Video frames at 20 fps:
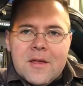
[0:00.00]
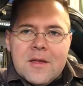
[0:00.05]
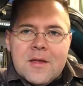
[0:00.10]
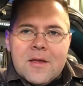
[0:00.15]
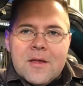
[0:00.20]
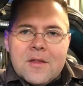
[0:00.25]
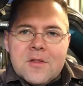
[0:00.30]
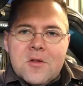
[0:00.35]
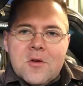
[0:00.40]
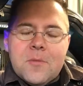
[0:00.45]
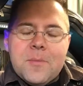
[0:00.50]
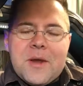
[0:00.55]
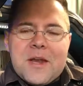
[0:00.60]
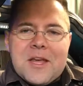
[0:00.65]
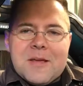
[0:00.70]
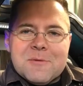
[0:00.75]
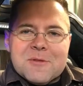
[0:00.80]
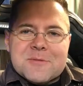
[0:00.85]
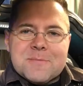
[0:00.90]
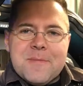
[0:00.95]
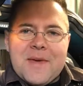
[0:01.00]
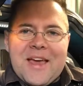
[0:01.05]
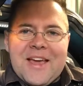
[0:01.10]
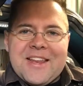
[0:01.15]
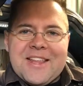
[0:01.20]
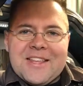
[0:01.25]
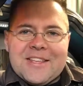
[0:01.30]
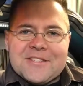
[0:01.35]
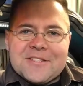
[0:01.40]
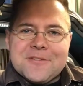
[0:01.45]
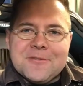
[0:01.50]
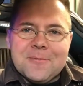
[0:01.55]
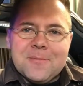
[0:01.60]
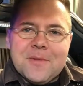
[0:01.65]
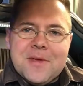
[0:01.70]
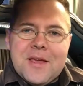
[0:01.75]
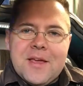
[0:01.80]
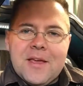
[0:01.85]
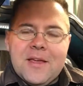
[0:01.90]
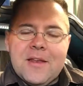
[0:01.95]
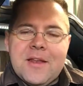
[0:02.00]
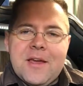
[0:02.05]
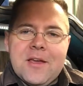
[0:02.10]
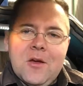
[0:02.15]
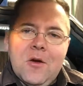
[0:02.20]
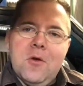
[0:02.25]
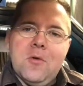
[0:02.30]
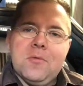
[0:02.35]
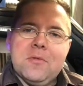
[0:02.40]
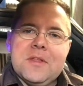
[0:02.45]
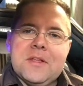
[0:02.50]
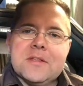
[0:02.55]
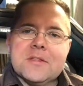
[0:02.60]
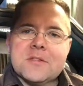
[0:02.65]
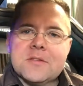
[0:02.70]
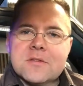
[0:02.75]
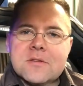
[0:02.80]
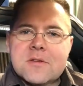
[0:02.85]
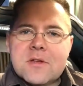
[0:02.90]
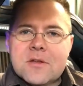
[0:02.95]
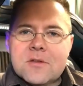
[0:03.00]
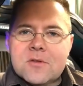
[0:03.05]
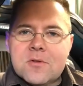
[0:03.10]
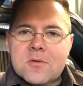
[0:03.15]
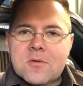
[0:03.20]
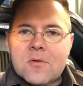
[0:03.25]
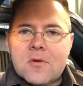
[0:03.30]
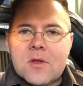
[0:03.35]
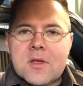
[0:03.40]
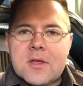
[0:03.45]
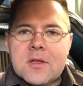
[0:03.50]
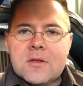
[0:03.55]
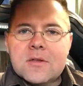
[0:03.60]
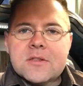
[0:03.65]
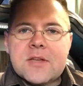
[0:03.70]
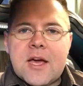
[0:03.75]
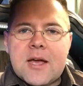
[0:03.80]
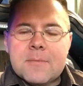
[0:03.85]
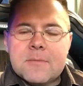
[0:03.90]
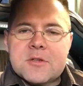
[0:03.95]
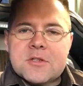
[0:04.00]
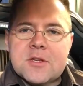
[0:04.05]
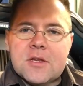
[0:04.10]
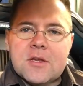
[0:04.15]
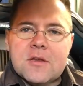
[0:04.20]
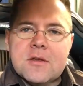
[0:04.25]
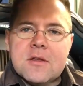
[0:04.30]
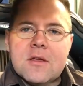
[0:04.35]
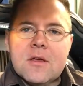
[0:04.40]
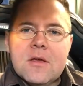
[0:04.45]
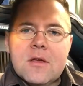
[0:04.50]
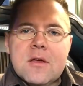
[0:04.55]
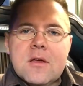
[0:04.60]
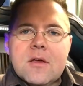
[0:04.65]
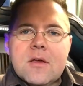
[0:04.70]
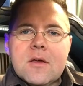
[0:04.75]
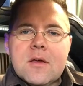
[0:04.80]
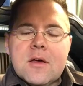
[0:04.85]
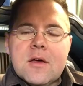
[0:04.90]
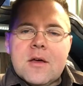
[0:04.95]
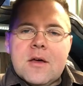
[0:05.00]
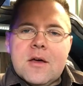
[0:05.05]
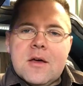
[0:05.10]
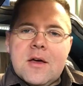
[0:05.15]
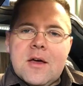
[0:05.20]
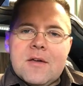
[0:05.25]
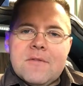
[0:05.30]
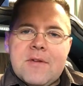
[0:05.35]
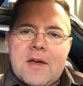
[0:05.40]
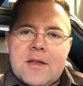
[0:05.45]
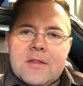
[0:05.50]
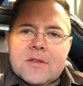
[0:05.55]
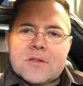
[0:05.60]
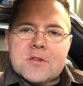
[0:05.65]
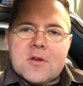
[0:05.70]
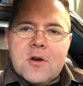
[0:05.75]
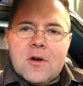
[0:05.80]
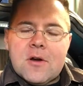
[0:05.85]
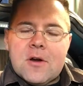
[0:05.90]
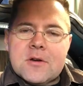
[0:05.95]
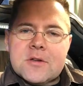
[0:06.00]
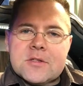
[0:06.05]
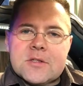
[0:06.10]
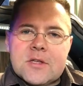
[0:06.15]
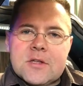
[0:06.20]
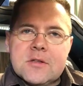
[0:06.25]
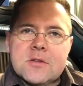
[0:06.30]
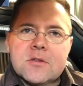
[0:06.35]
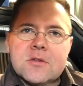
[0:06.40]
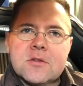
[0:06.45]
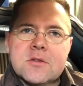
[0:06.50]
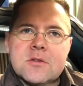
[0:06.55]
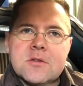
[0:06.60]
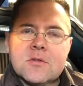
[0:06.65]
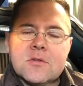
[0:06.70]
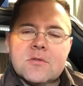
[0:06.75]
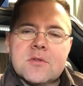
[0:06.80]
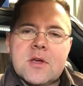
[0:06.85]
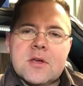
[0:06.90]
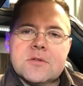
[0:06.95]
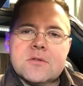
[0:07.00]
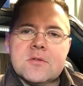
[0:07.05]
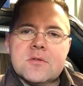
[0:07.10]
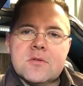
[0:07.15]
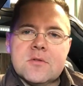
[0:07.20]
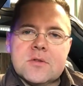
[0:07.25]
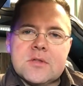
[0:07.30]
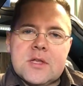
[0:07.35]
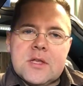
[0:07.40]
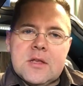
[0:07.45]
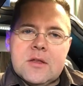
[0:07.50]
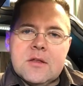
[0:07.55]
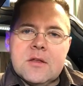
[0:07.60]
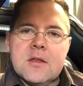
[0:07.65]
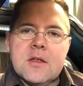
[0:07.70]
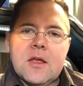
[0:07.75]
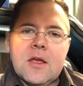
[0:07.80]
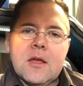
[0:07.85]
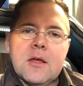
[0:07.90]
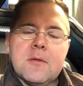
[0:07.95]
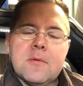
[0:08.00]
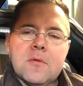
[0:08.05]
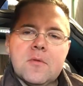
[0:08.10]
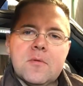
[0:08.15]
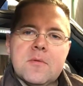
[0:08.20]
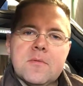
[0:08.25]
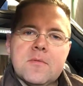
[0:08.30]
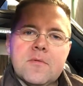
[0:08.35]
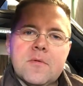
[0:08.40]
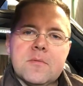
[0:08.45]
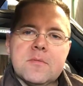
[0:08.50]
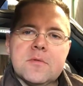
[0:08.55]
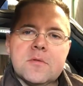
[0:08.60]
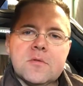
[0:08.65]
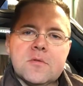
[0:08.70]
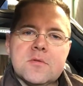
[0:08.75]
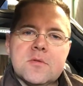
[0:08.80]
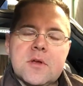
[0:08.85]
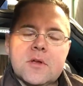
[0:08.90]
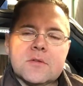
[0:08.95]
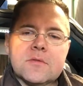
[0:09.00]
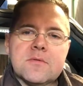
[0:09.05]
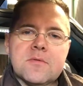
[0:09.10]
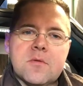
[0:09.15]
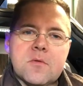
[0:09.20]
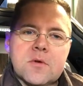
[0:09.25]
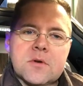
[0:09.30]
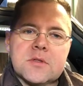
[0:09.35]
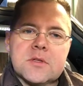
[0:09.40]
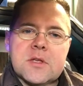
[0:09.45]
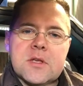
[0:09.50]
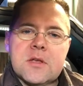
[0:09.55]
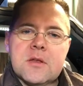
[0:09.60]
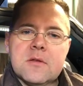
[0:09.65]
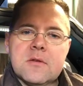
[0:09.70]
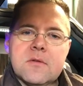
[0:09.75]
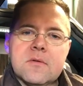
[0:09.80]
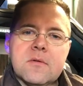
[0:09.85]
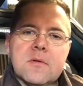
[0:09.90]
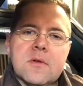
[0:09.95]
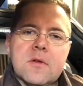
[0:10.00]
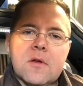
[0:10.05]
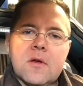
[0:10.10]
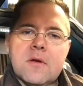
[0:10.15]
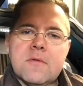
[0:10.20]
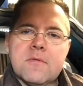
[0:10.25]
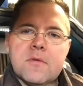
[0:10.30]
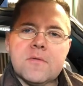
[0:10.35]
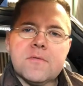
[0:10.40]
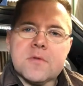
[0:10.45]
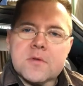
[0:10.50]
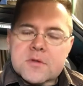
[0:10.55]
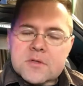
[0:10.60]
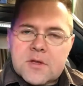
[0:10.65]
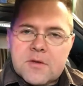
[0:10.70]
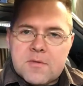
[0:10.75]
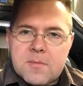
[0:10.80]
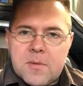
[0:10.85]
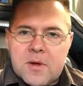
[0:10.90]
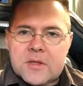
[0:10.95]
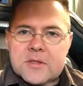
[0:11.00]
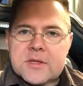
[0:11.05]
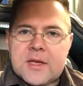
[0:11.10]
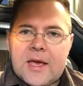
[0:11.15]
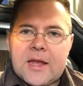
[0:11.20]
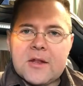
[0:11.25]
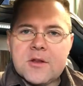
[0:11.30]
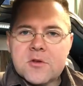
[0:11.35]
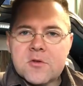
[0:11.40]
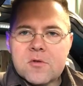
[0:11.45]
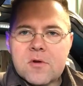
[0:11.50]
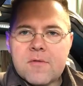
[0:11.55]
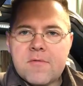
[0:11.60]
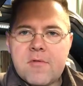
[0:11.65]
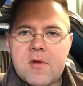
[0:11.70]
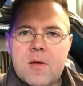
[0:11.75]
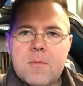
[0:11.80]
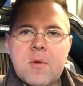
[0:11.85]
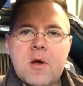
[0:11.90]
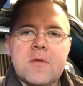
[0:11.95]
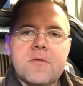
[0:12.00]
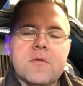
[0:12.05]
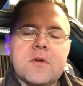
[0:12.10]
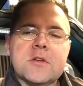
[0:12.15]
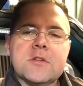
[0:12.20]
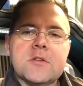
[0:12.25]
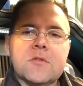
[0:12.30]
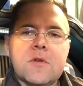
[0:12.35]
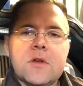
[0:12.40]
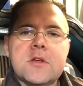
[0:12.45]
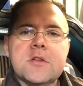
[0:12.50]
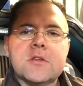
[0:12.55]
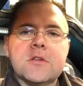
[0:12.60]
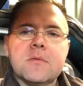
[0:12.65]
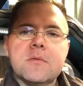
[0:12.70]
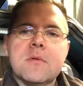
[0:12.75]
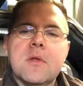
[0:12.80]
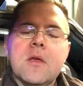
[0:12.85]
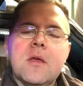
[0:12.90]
Hello, my name is Matt Hissem, and I own this DeLorean time machine. I've had this car since 2013, and from 2014, for the first 7 months, I had to do a frame-off restoration,